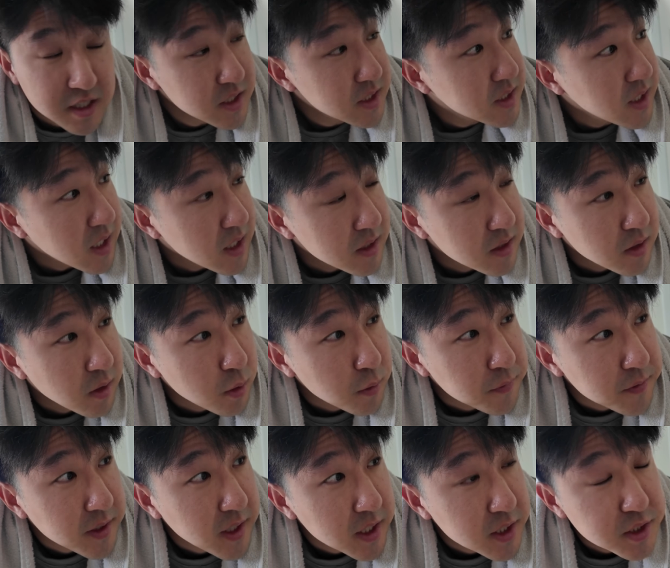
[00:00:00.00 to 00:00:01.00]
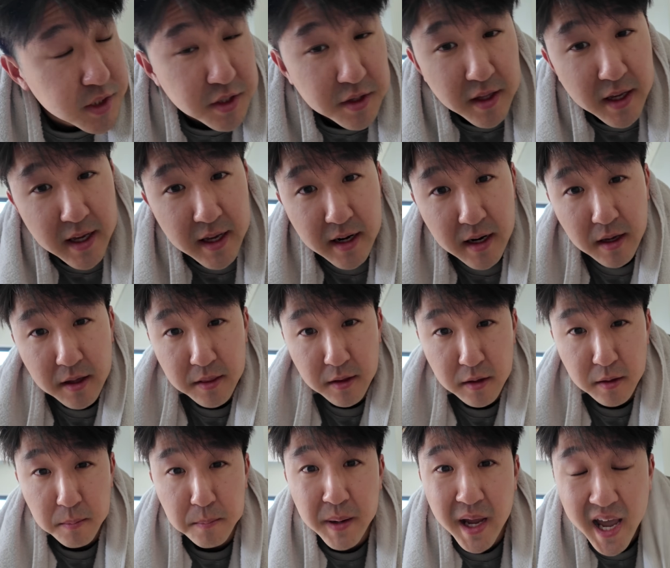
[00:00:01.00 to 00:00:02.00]
I just got a notification that
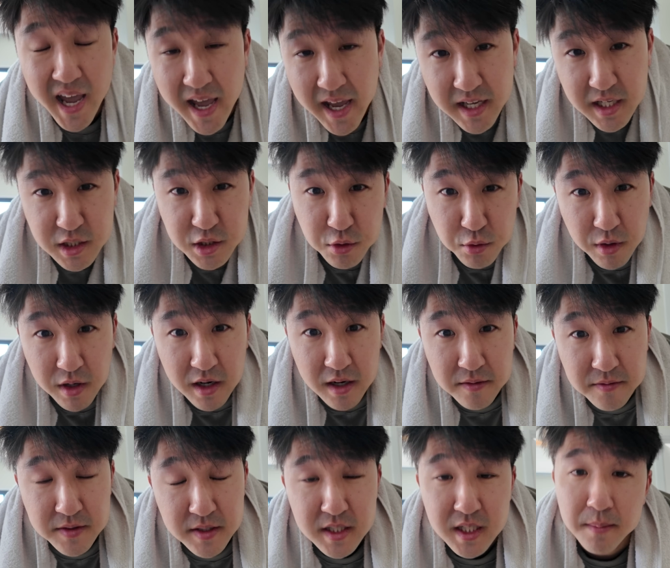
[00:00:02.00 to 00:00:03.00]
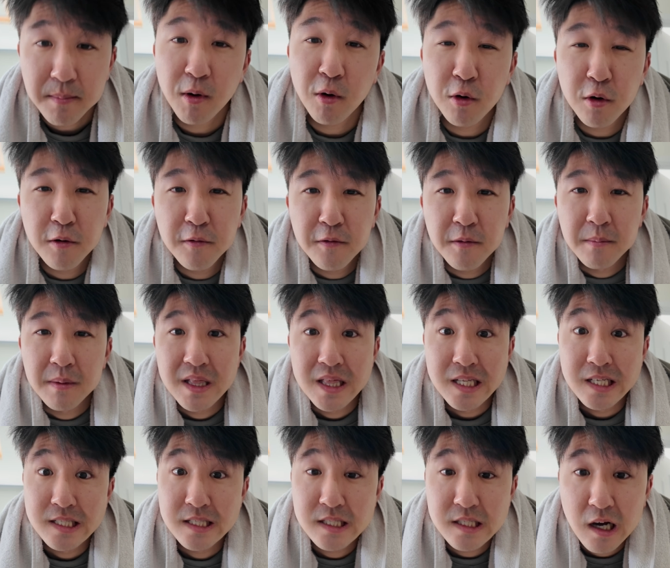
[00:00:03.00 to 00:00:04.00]
another package arrived. This time I ordered from
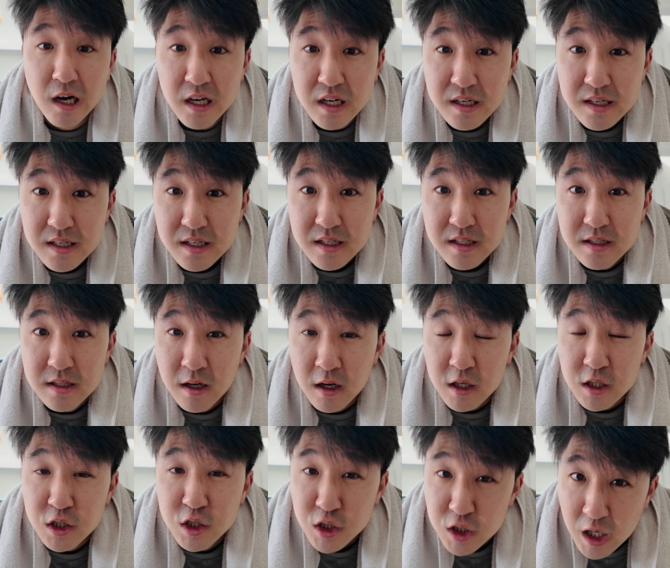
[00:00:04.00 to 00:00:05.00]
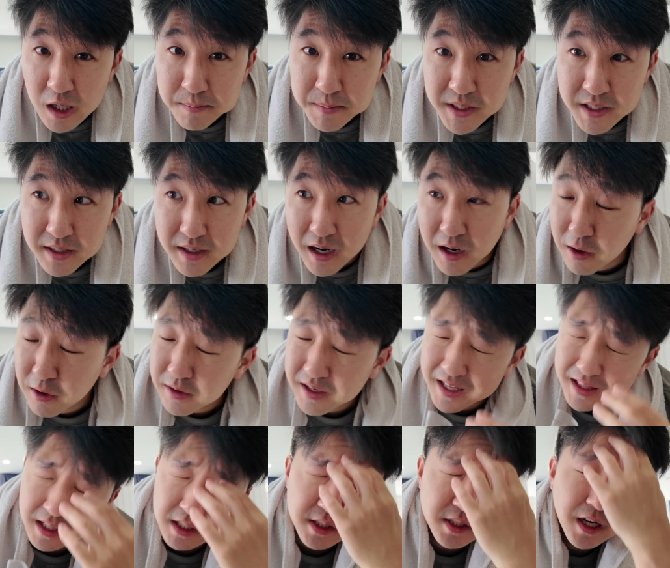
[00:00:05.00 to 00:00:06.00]
Lazada, not Shopee. I heard
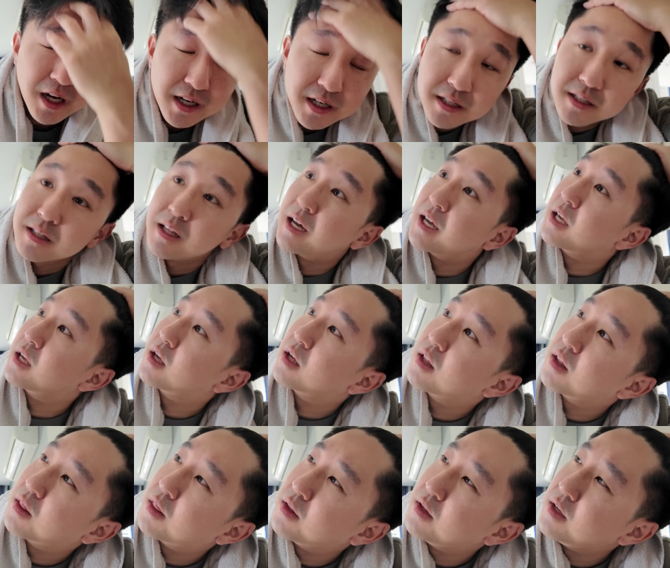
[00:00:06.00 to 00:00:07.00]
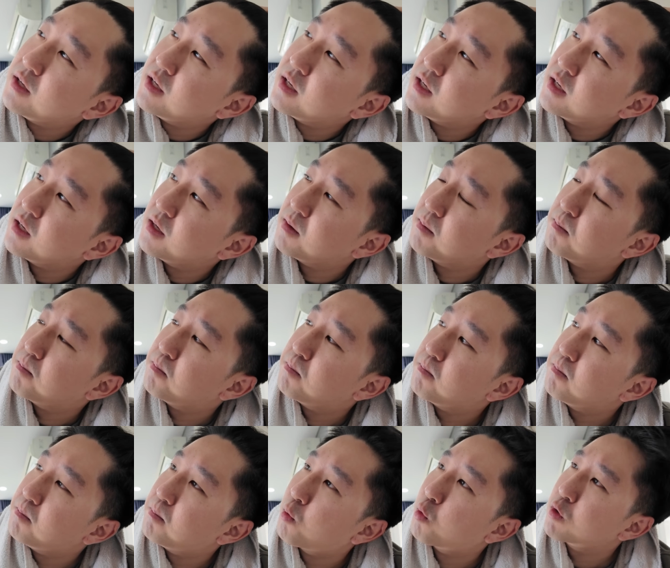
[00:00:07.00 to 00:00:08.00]
that Lazada is like the
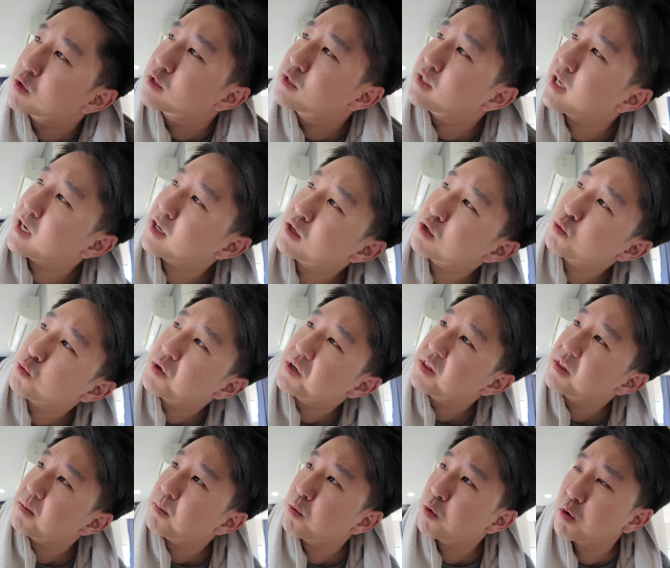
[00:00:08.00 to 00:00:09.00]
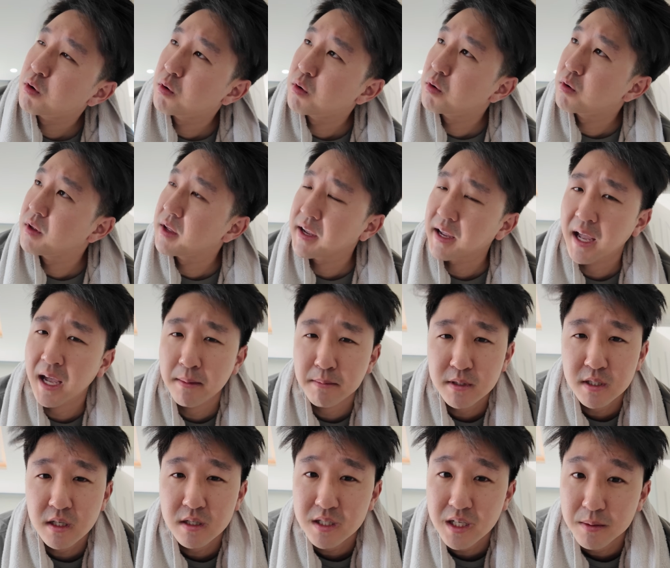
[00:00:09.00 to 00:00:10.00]
more standard one, the more like
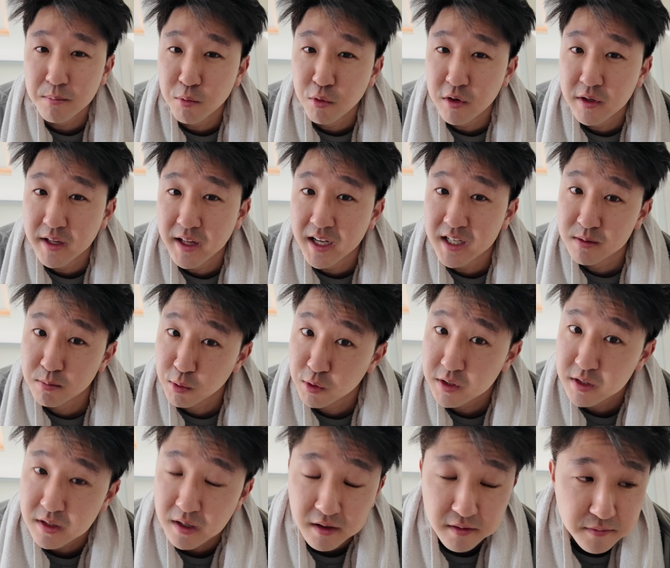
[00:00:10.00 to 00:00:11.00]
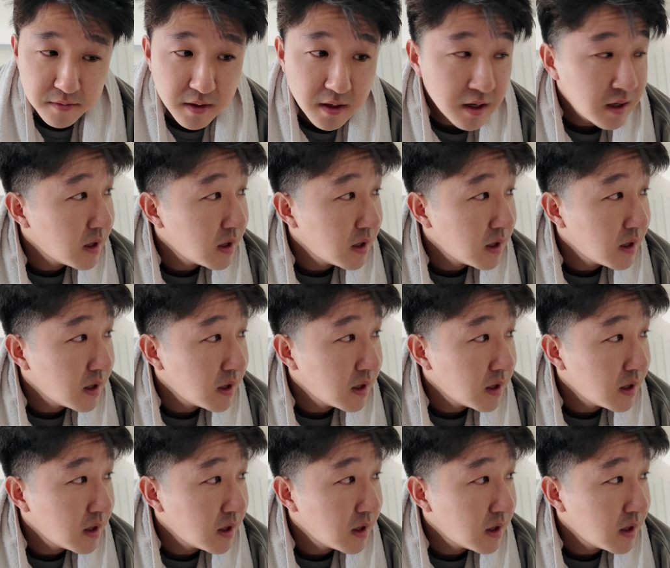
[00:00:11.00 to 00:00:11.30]
Amazon type one that has more stuff.